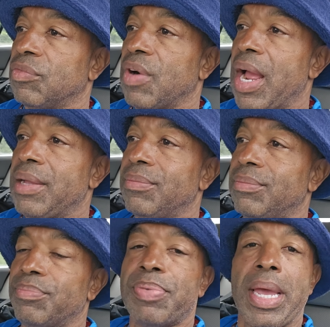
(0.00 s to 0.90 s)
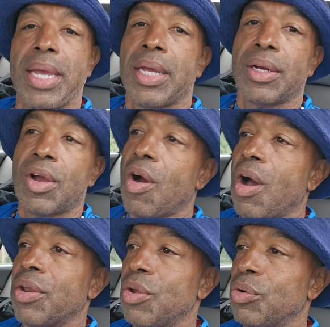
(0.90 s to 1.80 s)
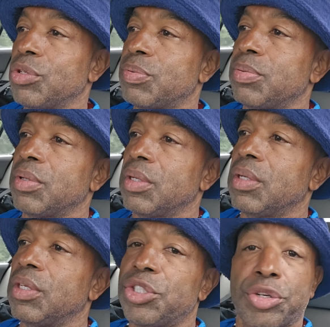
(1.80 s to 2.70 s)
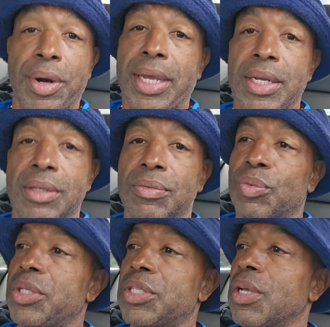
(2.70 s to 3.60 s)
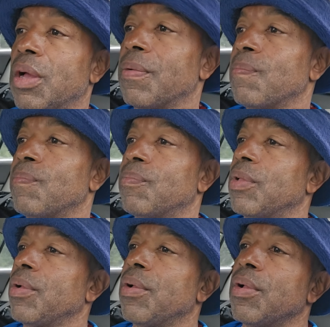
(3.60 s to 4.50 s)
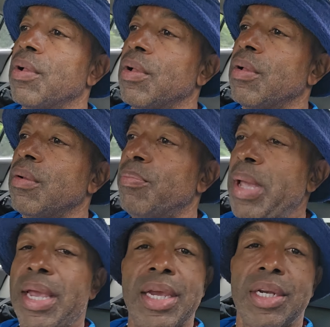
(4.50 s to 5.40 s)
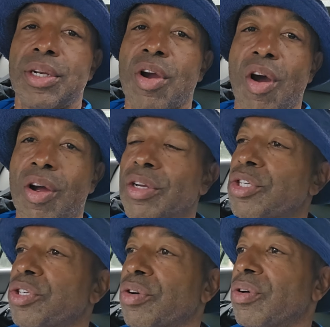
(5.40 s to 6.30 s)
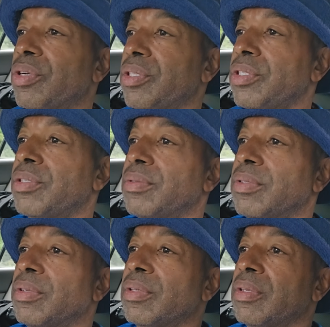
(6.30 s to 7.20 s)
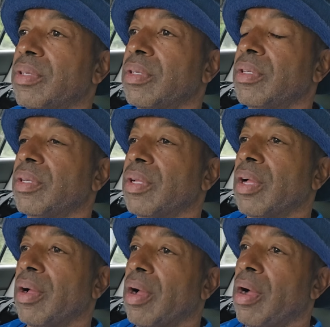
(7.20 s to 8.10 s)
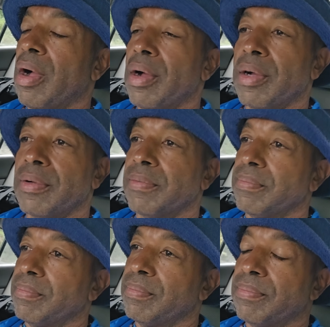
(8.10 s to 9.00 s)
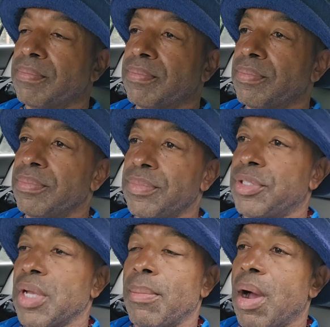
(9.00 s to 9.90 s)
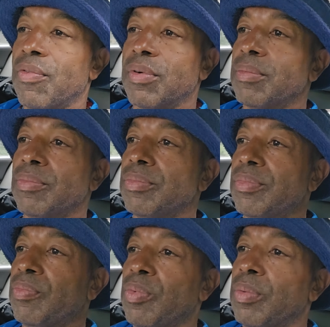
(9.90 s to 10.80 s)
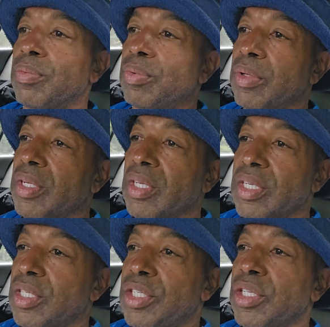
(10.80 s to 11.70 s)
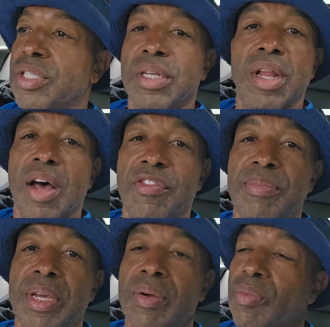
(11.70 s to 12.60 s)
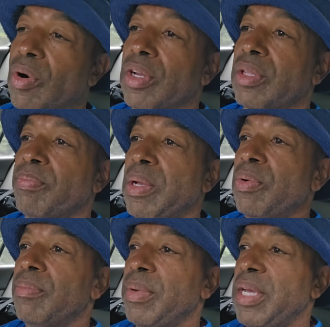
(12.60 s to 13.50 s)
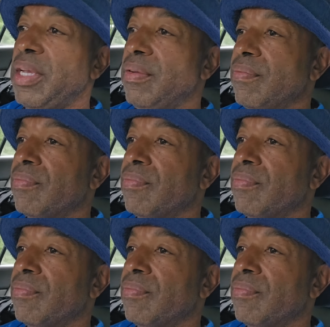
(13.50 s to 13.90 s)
Right? Paying car notes, tricking with some, paying car insurance. Um, some of them just loved me and wanted to be with me